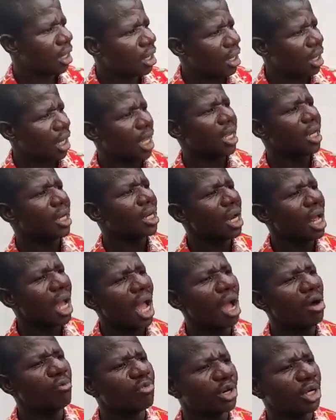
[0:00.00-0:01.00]
In
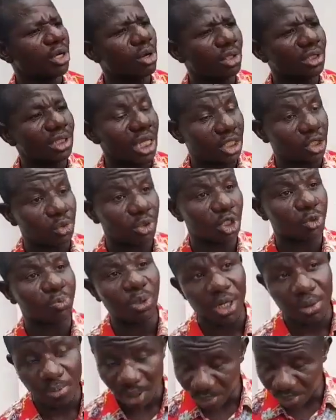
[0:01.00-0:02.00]
Ivory Coast, as we
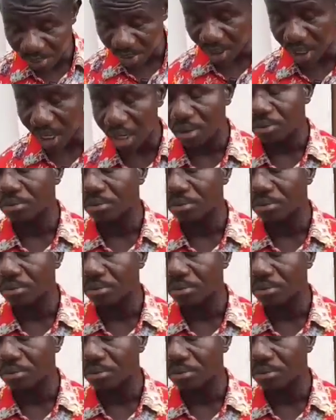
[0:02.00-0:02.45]
speak, my brother,